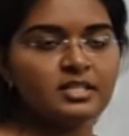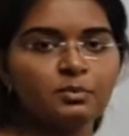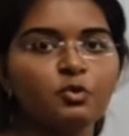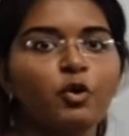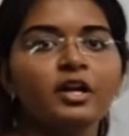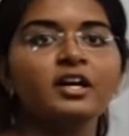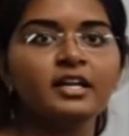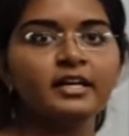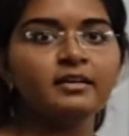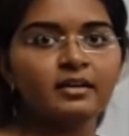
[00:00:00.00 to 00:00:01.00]
some
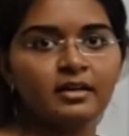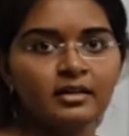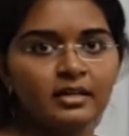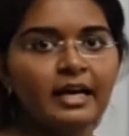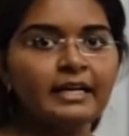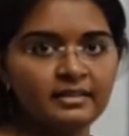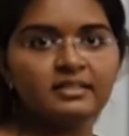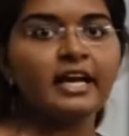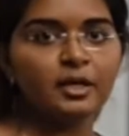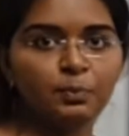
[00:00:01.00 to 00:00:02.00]
quarreling
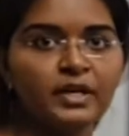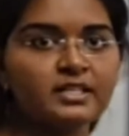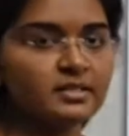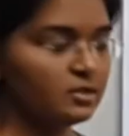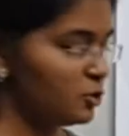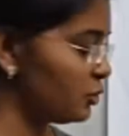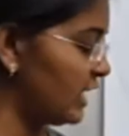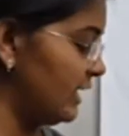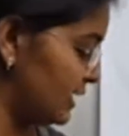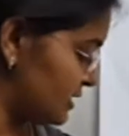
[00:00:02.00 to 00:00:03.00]
at that place.
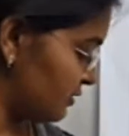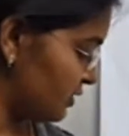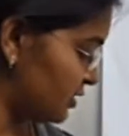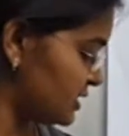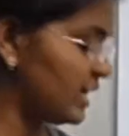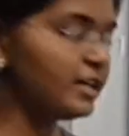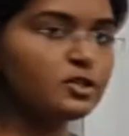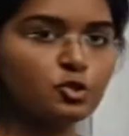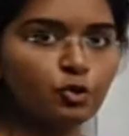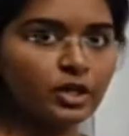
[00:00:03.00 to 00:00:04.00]
So that is our
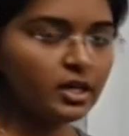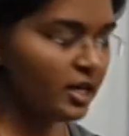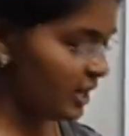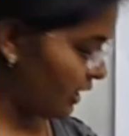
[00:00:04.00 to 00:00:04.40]
sad story.